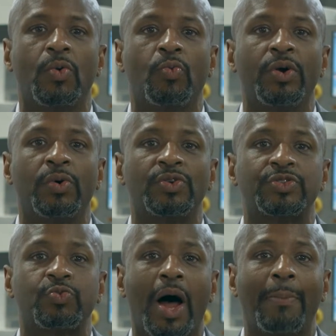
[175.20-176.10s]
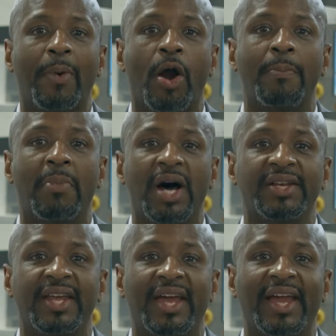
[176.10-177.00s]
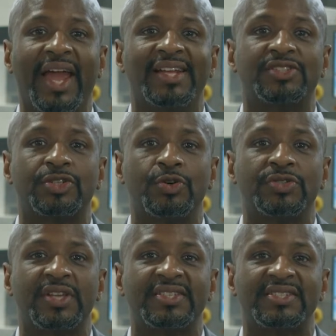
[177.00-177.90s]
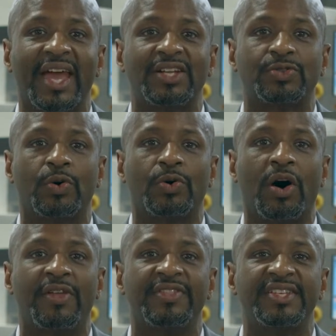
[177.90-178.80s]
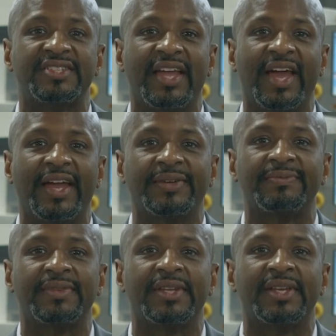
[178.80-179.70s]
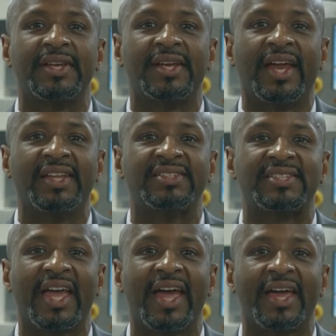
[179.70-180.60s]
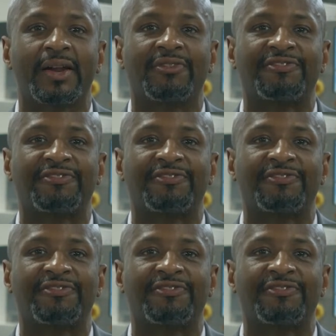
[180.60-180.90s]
We will swap our Monday and Tuesday schedule on this day. Instead of